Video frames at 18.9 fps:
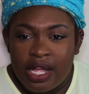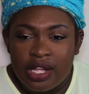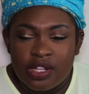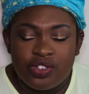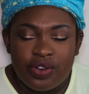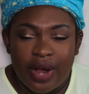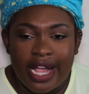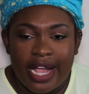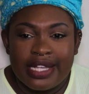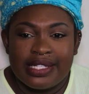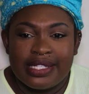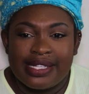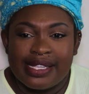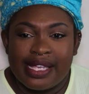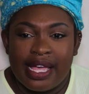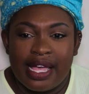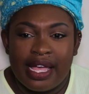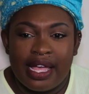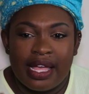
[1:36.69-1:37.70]
trying
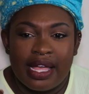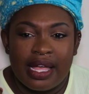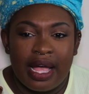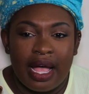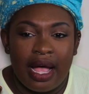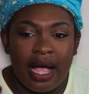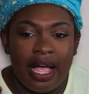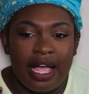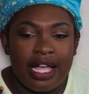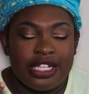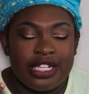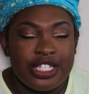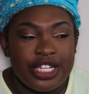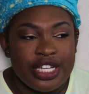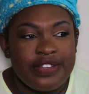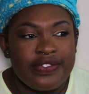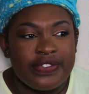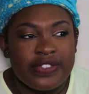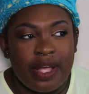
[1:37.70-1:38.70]
to
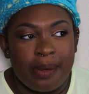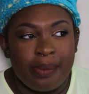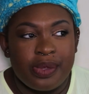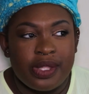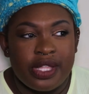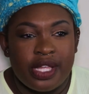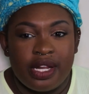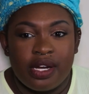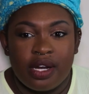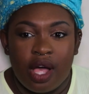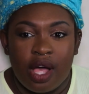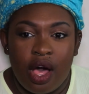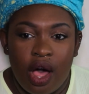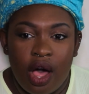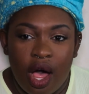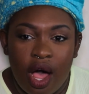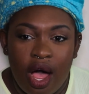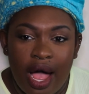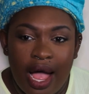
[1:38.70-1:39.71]
achieve something
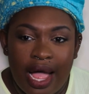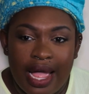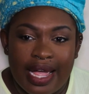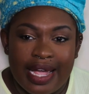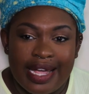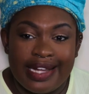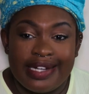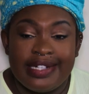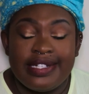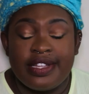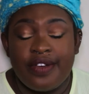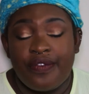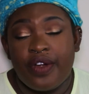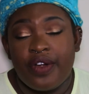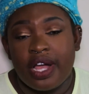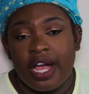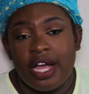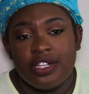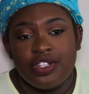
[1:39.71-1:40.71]
in
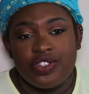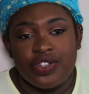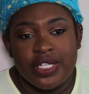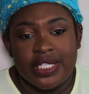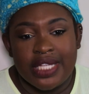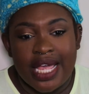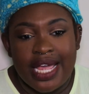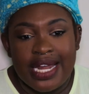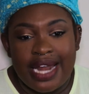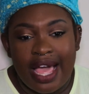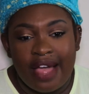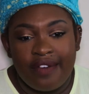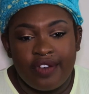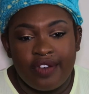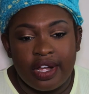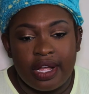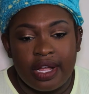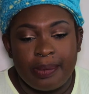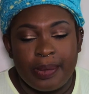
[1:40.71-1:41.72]
different countries in
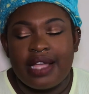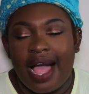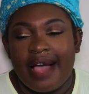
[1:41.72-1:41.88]
Africa.